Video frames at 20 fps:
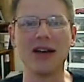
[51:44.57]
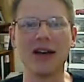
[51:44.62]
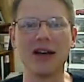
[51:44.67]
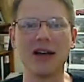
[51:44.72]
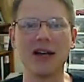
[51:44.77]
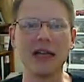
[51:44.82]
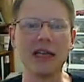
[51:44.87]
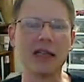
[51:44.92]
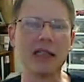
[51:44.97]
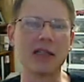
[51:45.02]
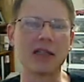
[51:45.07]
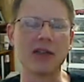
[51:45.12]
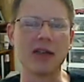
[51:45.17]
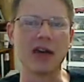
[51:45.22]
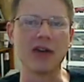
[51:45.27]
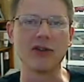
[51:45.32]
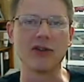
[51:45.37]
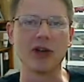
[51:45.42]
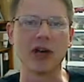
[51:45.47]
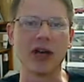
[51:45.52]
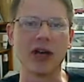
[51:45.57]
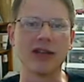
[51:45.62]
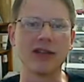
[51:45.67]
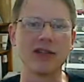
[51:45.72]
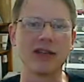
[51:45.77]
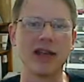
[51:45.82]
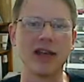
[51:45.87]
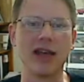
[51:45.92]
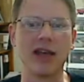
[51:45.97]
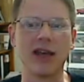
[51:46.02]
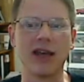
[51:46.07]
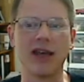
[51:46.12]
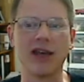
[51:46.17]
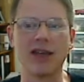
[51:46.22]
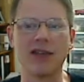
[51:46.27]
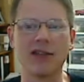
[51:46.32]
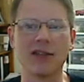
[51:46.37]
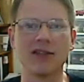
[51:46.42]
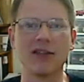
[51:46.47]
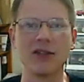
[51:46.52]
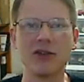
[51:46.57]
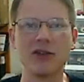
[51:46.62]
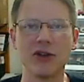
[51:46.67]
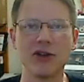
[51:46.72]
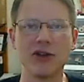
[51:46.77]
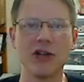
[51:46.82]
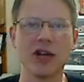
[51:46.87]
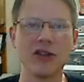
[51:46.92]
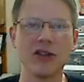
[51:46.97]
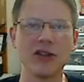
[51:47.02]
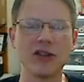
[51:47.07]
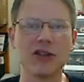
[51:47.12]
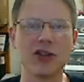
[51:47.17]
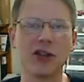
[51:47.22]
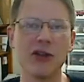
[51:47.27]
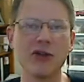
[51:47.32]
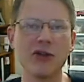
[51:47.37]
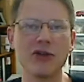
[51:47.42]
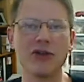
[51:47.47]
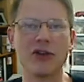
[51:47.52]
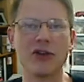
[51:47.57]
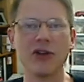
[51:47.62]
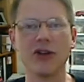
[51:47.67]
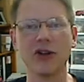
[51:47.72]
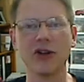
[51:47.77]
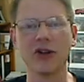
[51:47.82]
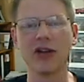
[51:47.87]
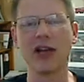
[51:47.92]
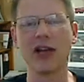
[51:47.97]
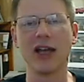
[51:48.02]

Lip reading: is contract, and it's under non-disclosure,